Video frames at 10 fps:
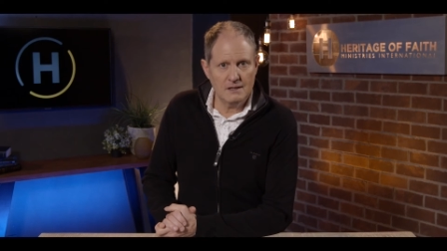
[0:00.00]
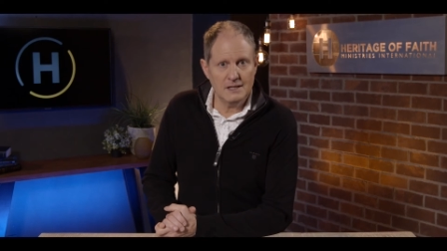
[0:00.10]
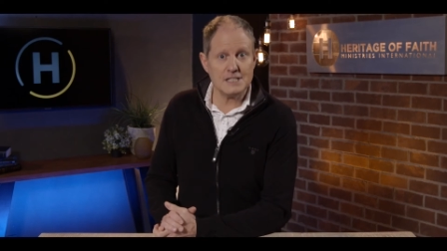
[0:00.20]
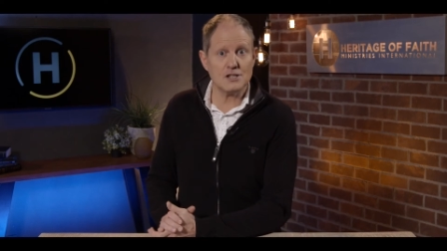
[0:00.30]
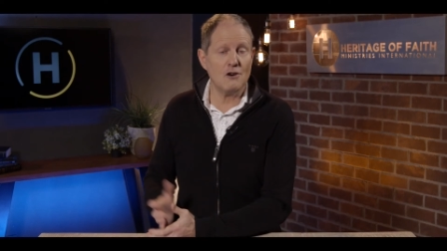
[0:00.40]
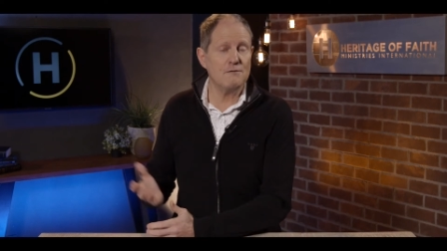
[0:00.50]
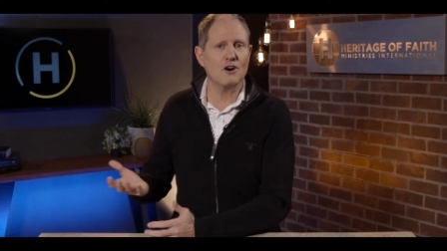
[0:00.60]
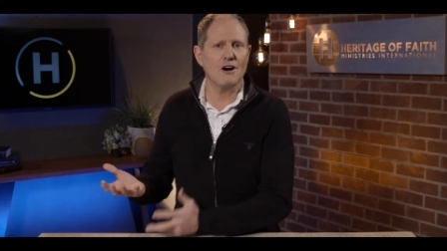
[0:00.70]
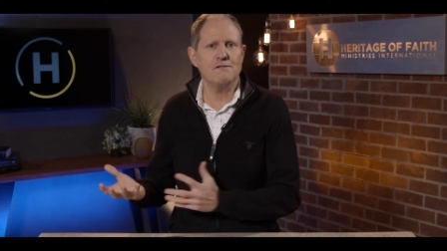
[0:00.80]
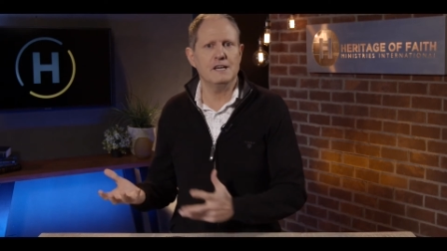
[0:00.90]
let's go for
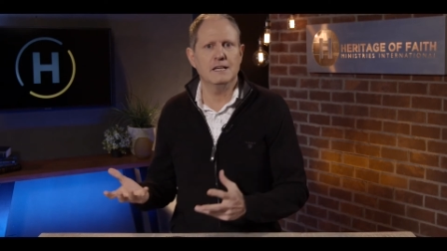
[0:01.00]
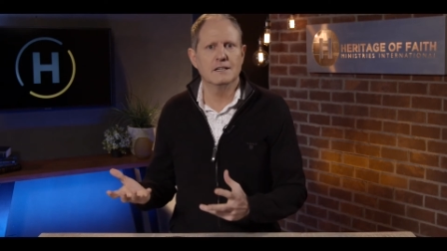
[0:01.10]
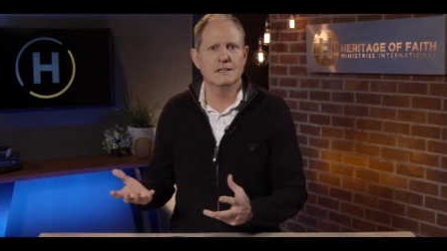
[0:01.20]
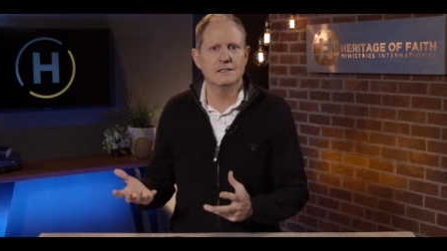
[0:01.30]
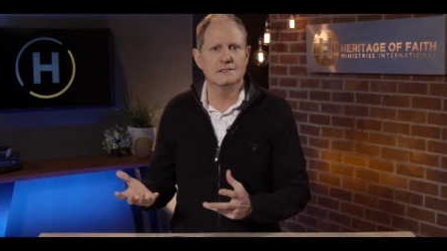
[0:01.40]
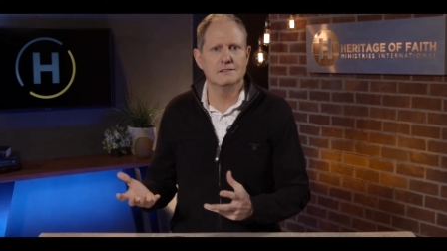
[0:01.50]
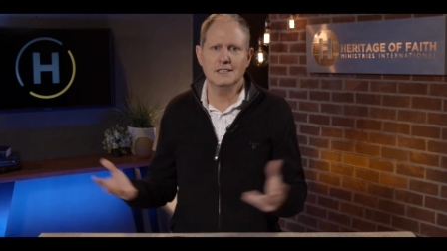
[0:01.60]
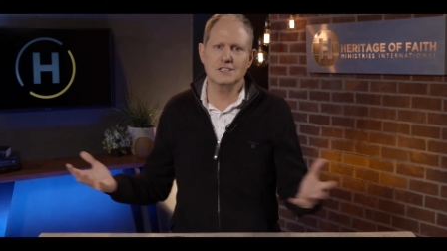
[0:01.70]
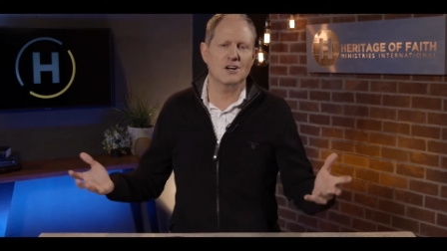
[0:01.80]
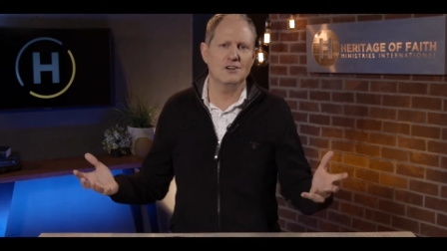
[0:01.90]
coffee.
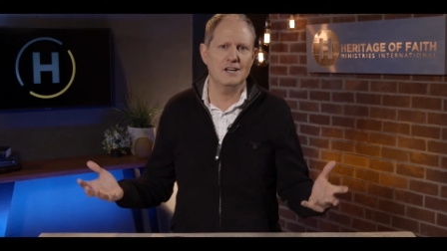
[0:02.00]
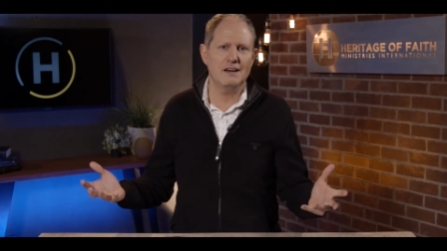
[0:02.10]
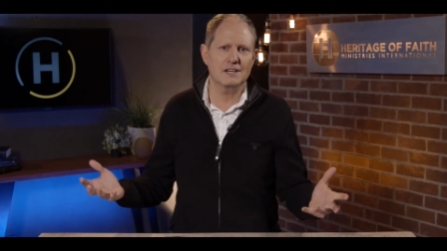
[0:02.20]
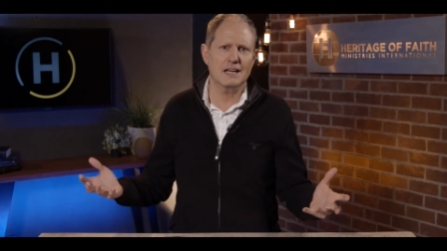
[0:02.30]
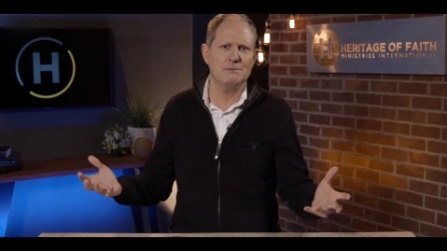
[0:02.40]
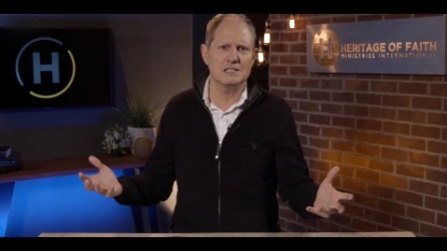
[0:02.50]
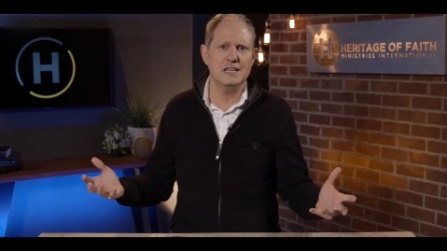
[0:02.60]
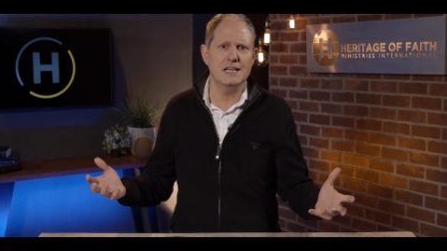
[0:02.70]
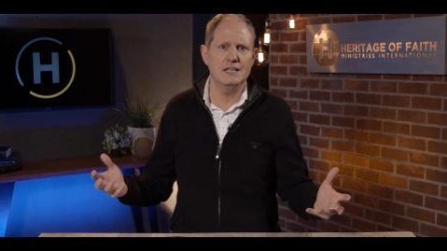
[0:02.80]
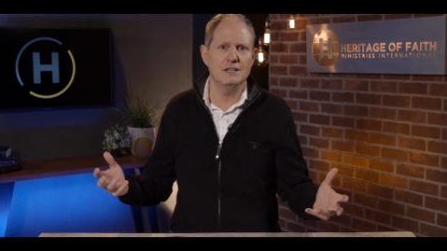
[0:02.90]
Let's go and have a cup of
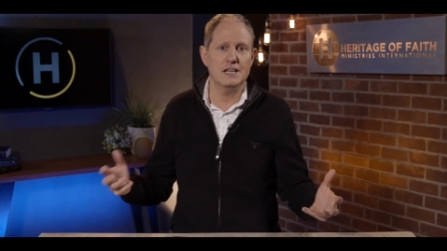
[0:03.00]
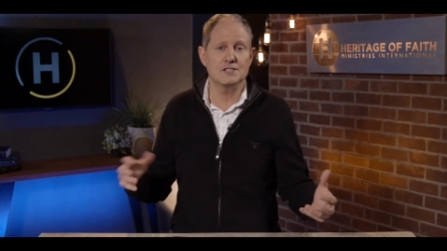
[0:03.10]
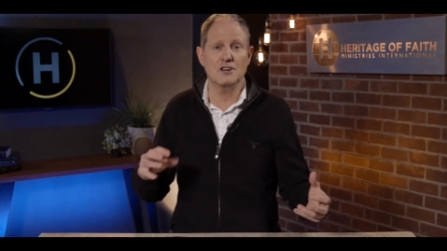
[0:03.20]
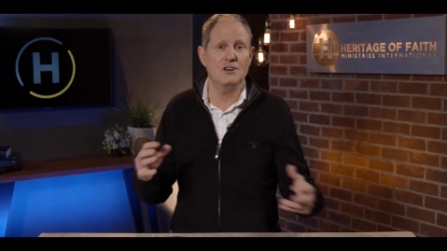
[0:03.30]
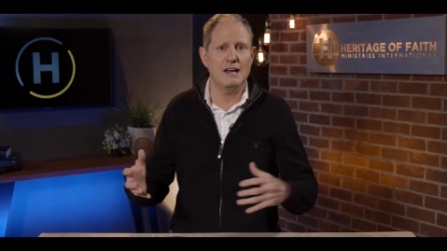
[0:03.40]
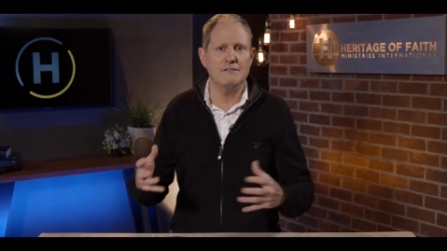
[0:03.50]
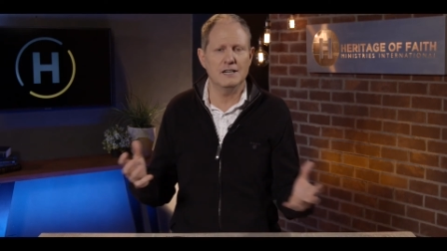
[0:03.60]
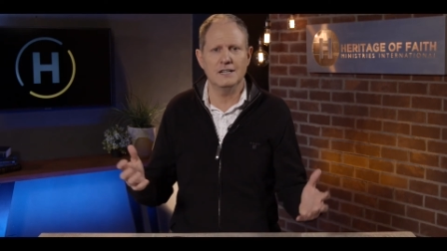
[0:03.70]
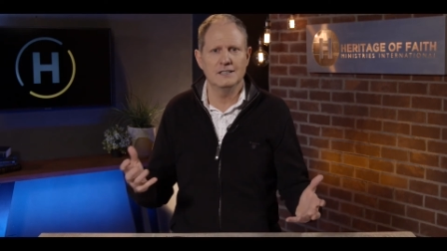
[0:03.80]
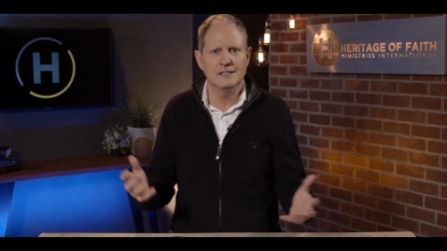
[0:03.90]
tea. Let's go and have
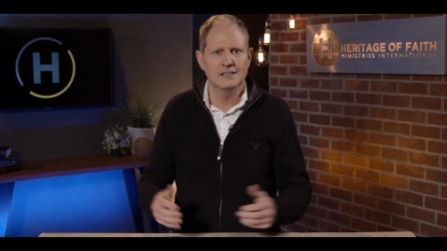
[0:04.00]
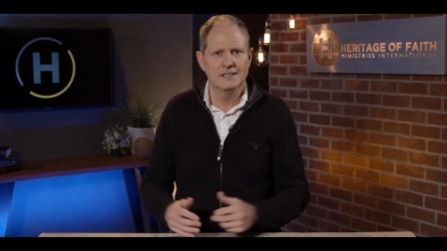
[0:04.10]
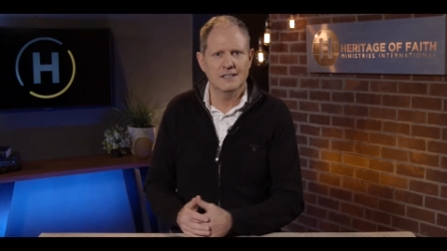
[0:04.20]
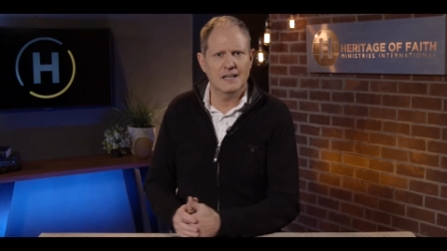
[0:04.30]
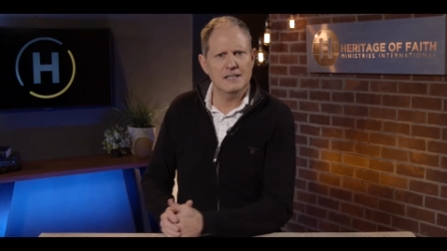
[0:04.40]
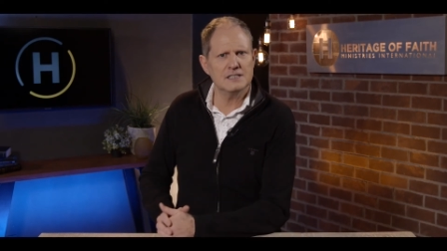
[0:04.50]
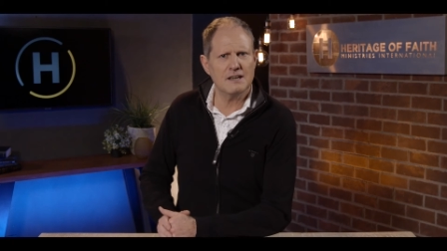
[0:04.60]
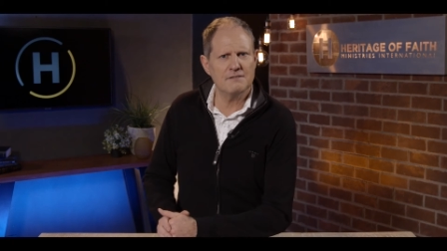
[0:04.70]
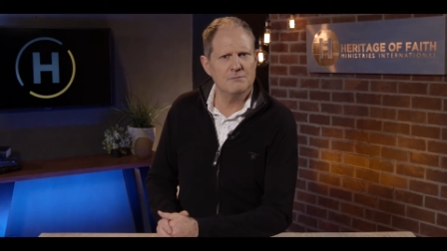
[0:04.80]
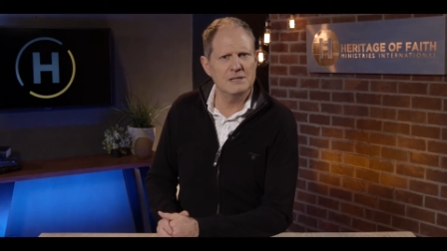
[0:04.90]
a, uh, let's
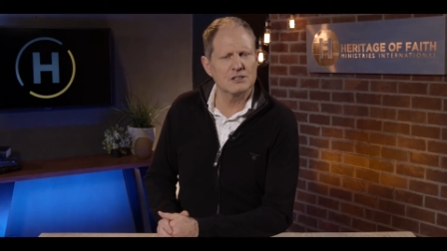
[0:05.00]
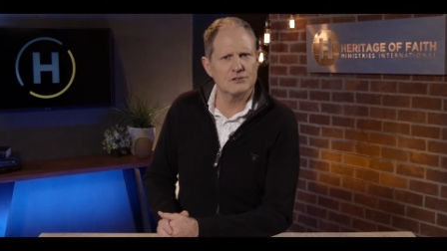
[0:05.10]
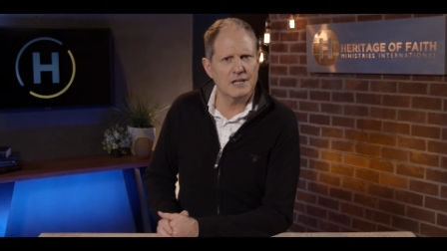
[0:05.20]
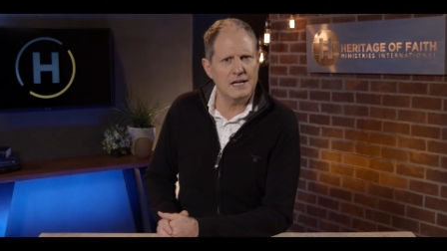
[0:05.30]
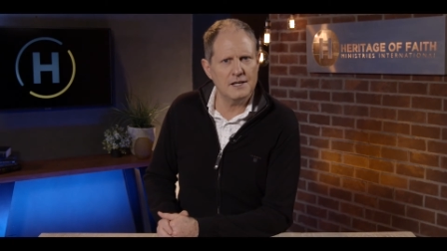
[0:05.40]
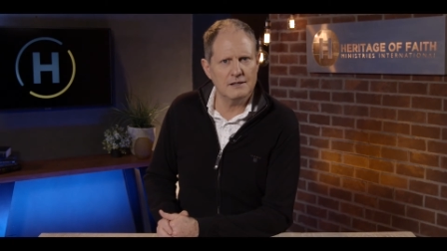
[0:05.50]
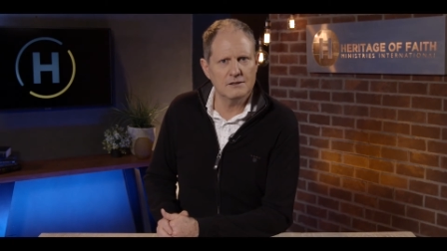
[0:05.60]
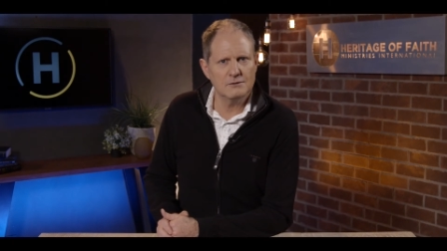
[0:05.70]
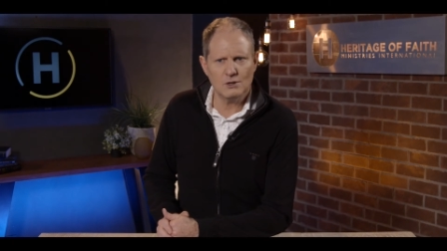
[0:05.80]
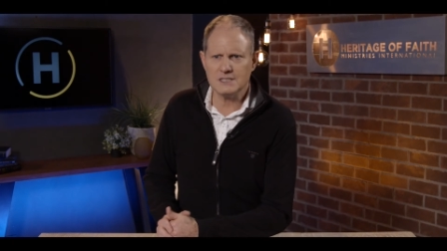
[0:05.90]
have a meal together.
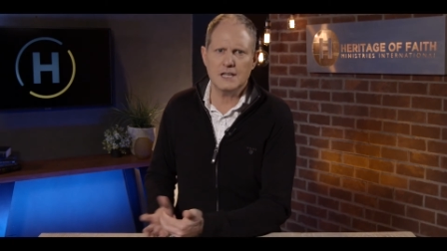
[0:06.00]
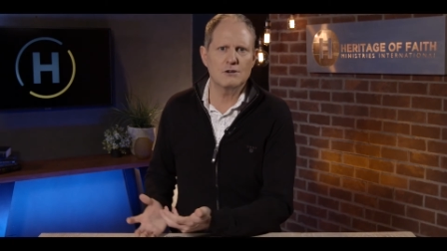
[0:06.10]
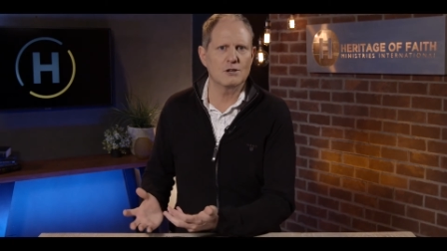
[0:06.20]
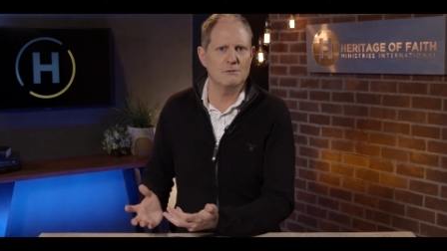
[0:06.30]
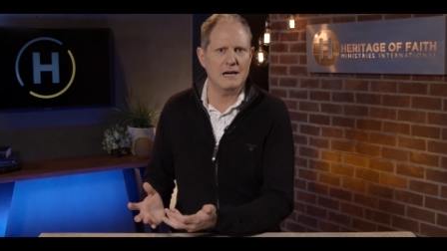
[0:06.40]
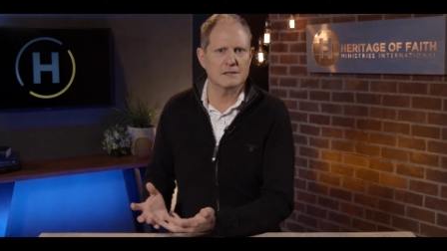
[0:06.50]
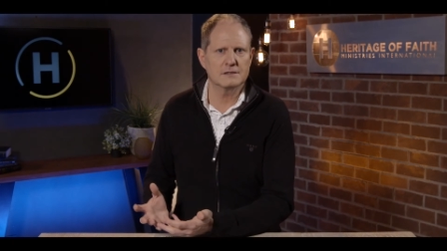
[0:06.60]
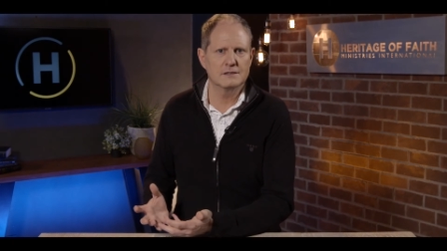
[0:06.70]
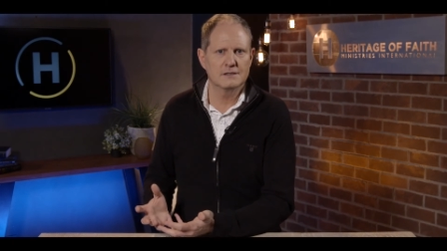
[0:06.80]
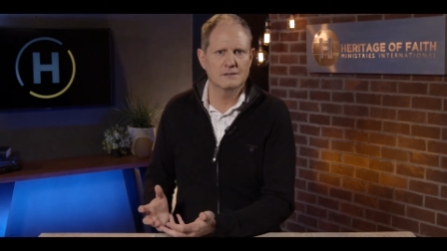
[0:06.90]
What's that all about?
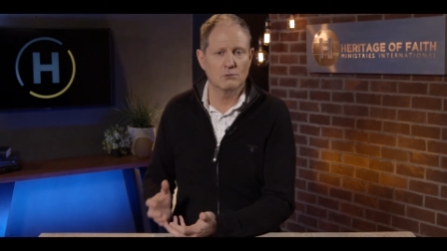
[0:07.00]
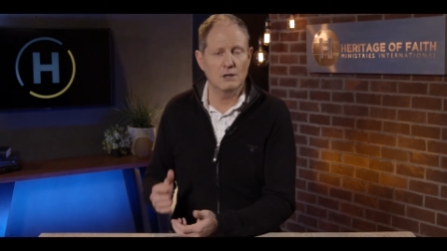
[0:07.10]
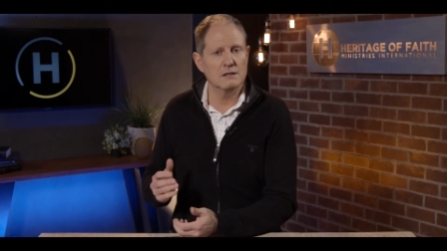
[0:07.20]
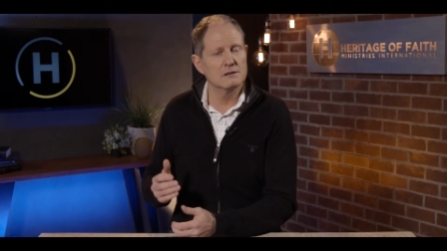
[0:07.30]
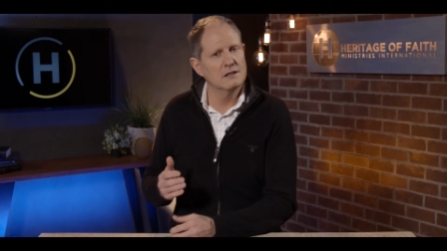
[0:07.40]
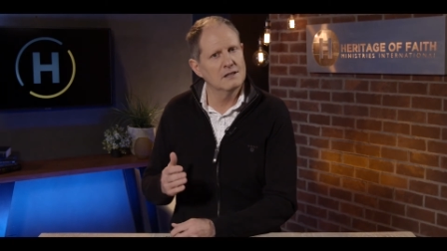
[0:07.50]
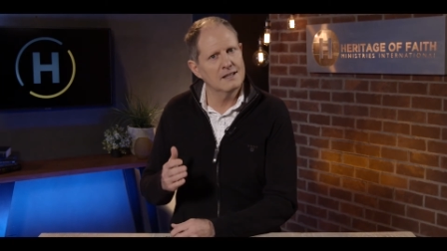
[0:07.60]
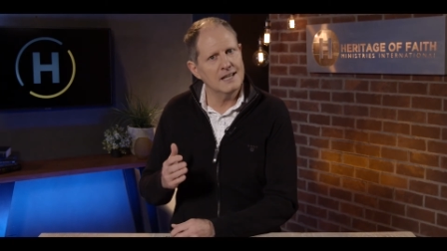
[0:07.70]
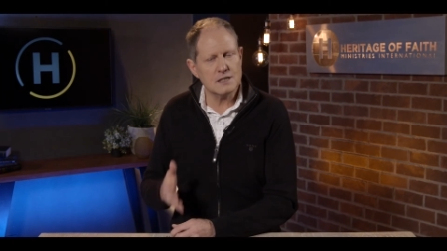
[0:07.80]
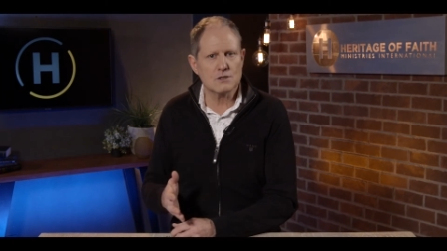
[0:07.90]
Well,
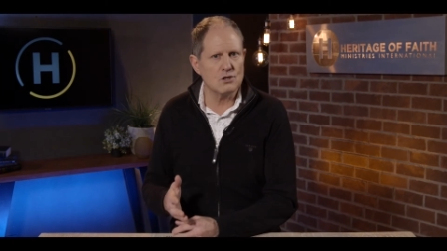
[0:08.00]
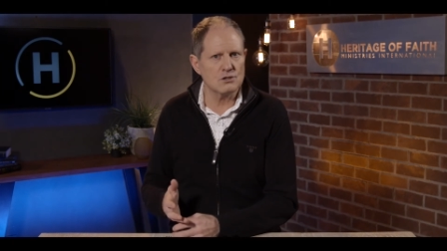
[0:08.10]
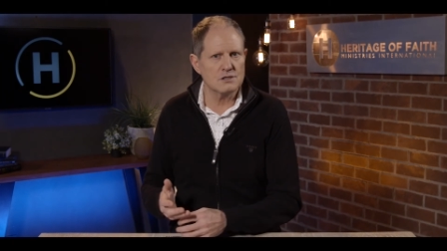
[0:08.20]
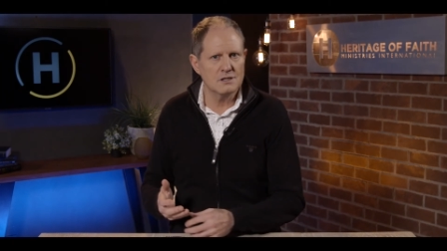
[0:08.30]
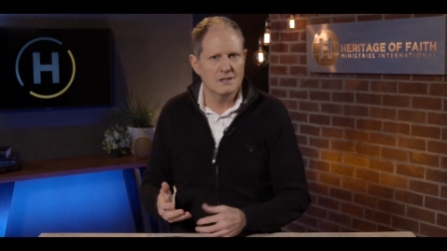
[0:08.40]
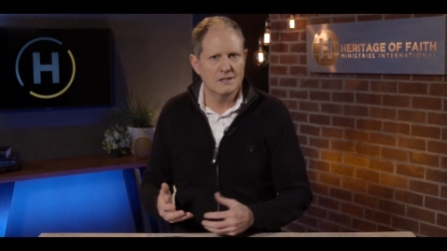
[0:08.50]
that's because